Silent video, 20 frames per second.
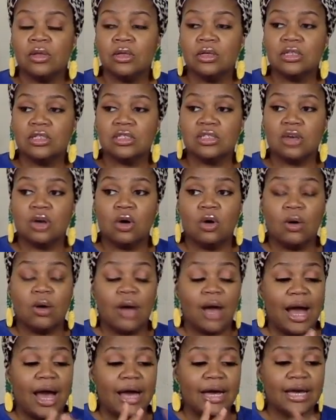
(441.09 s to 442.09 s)
so
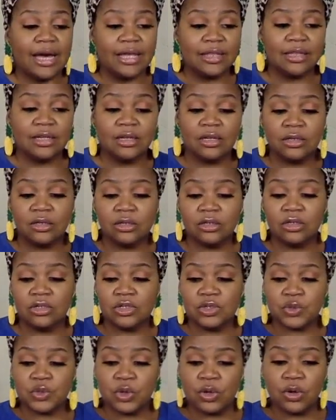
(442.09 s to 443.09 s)
i got that under
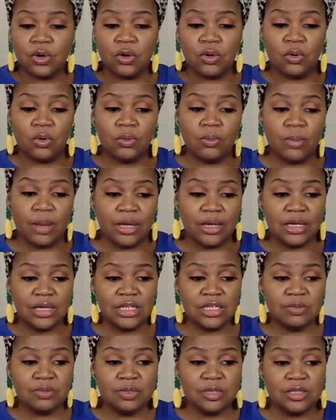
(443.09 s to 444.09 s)
control my
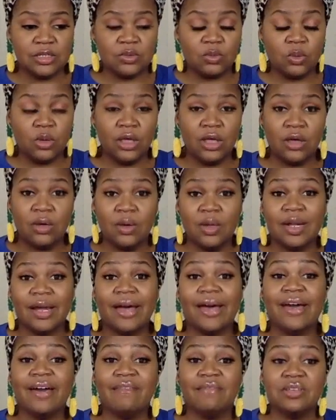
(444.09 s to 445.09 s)
husband as well and i
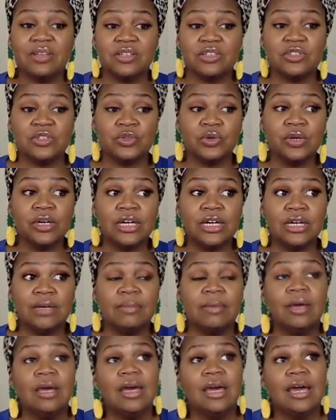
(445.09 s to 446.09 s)
have this dream
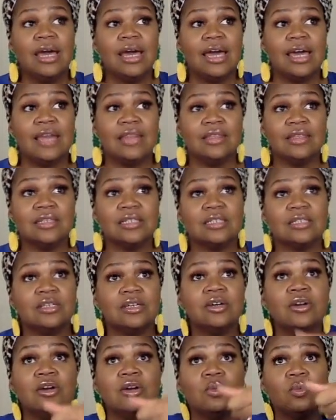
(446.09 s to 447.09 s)
and the
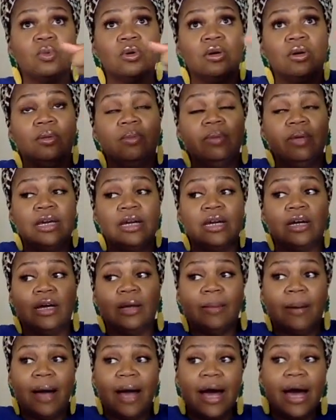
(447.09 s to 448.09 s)
steering wheel being up
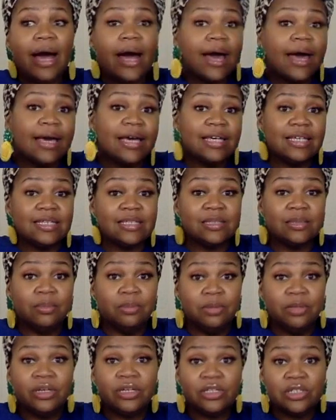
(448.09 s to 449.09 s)
high is the
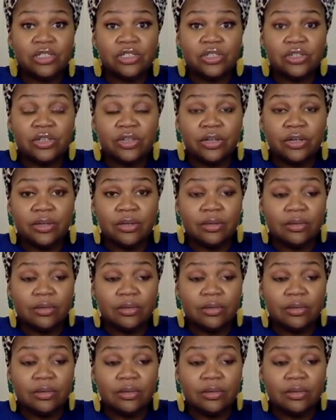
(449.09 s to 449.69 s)
blood sugar